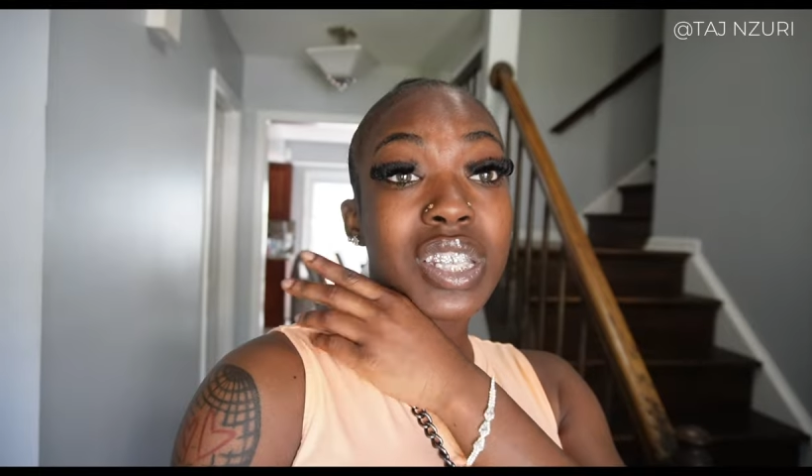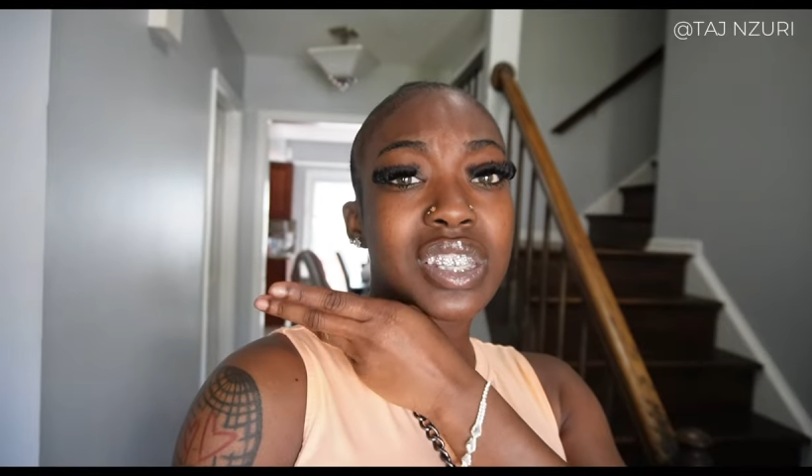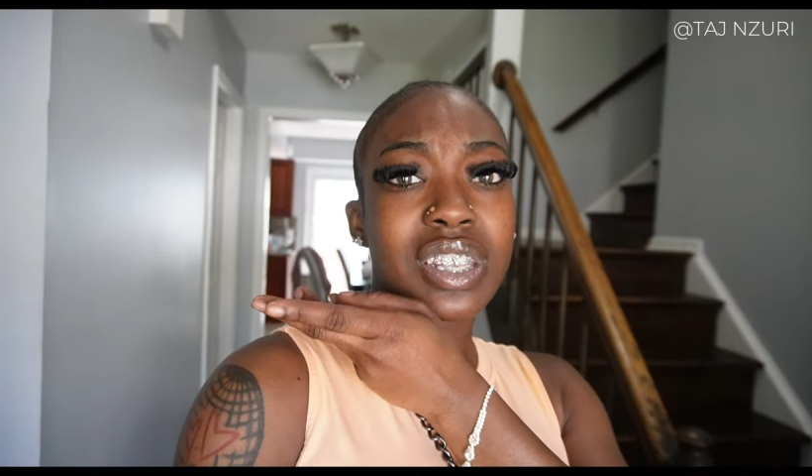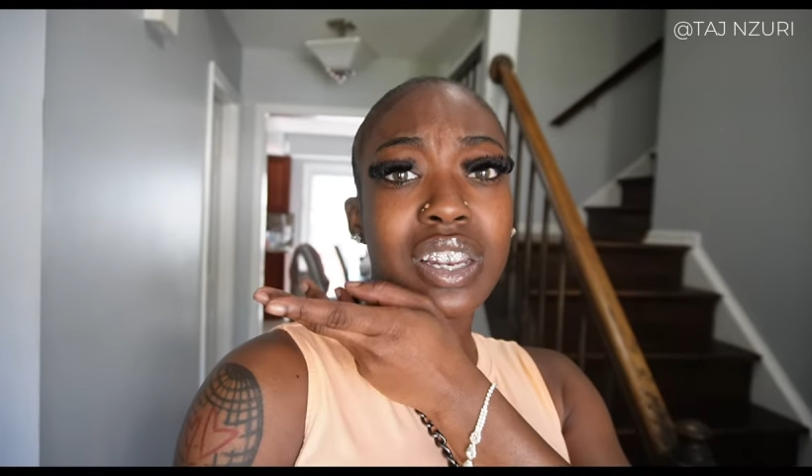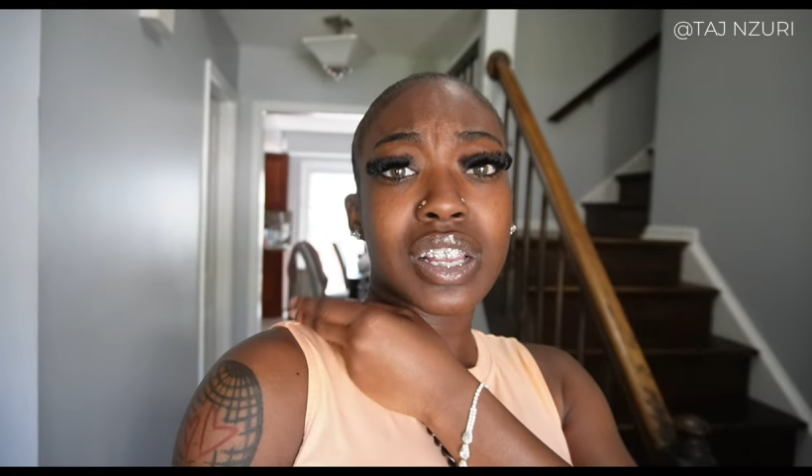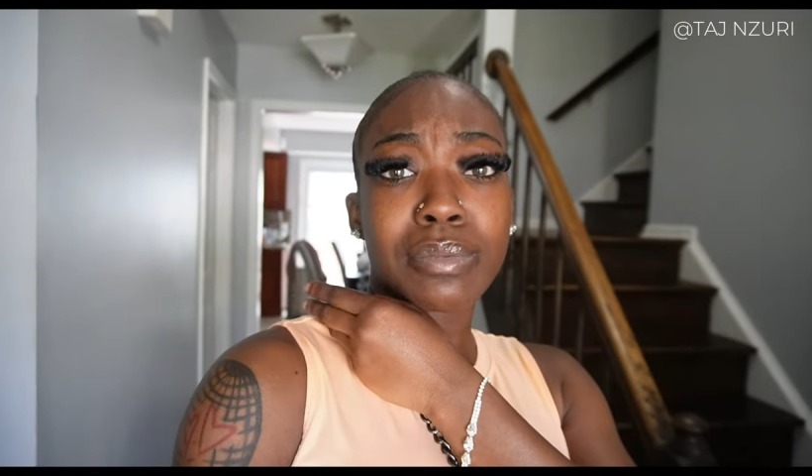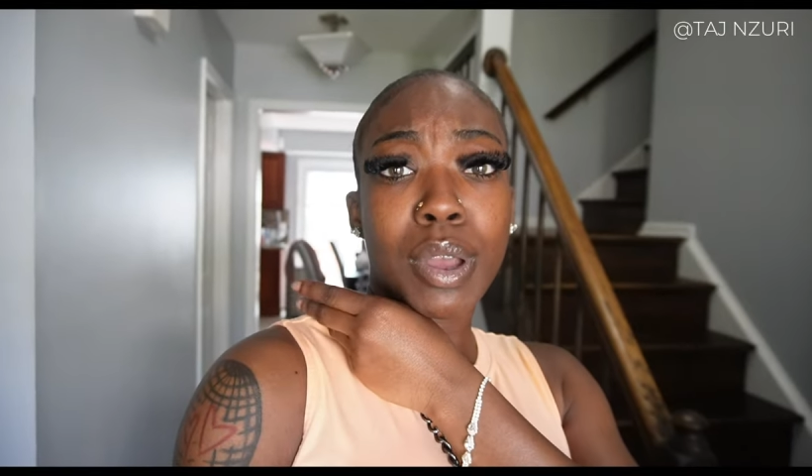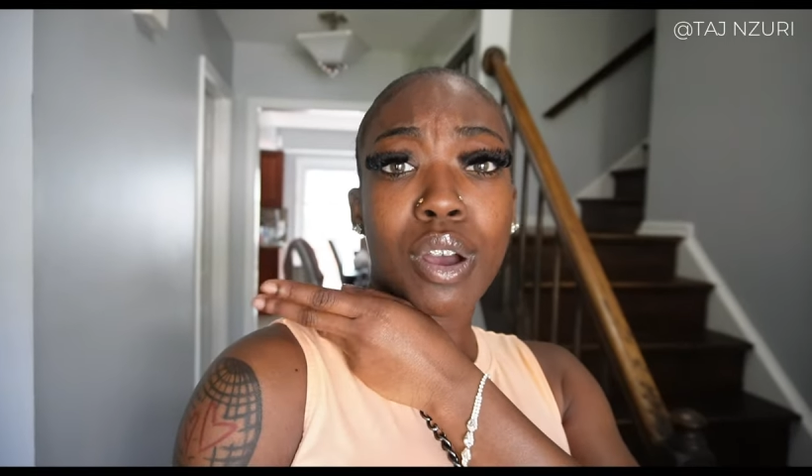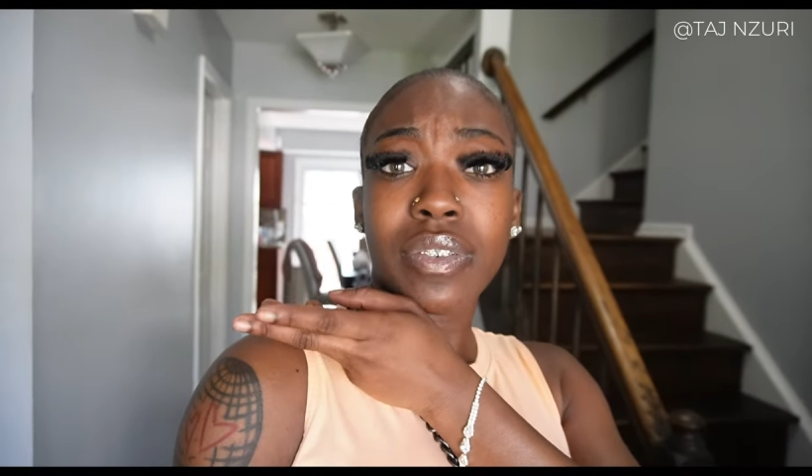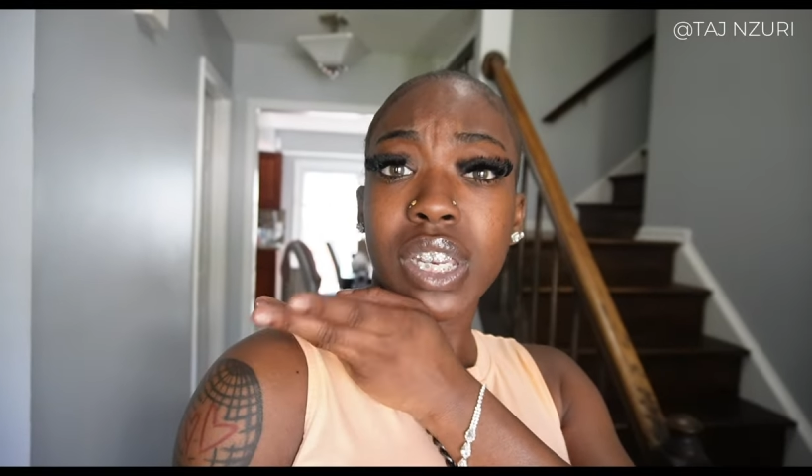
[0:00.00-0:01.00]
this Sunday is
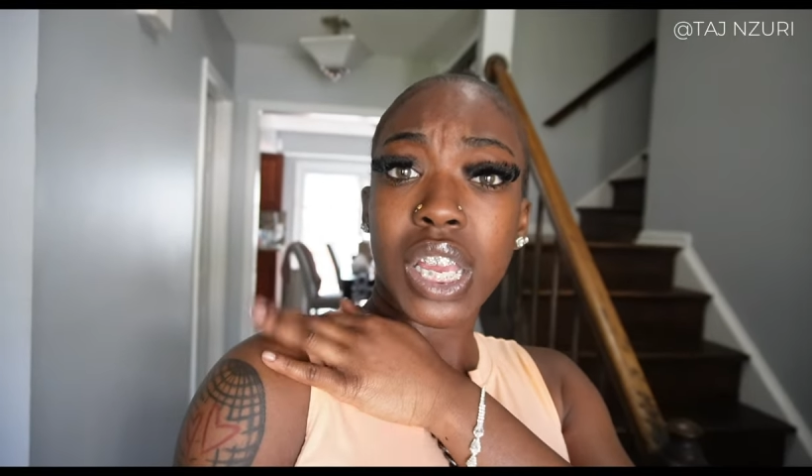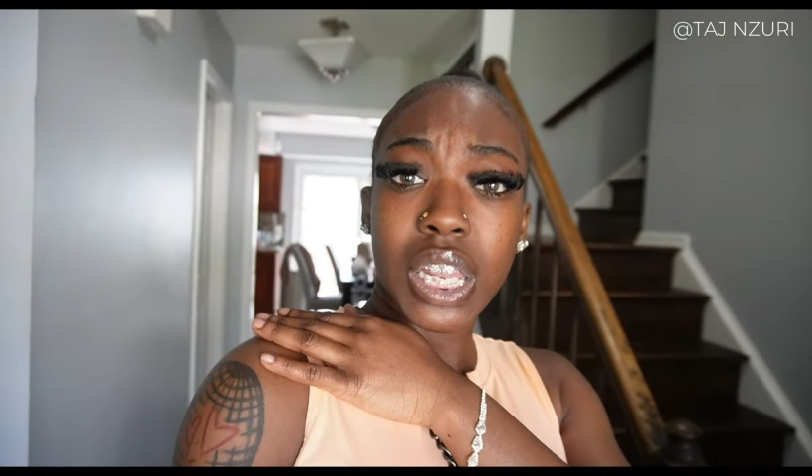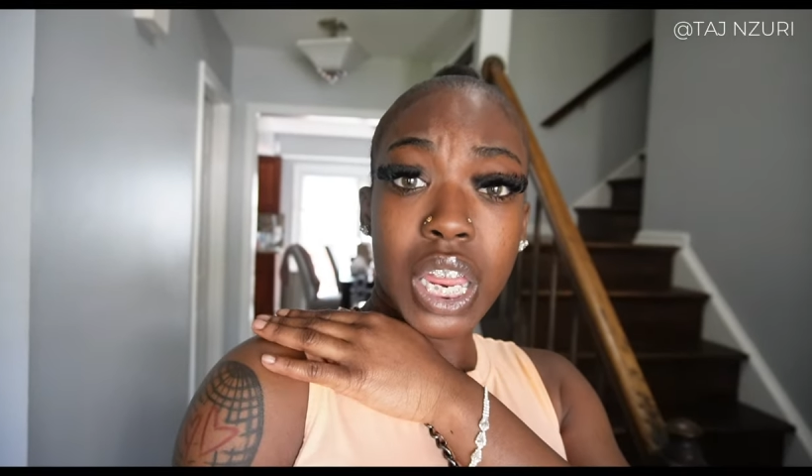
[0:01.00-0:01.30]
my off day,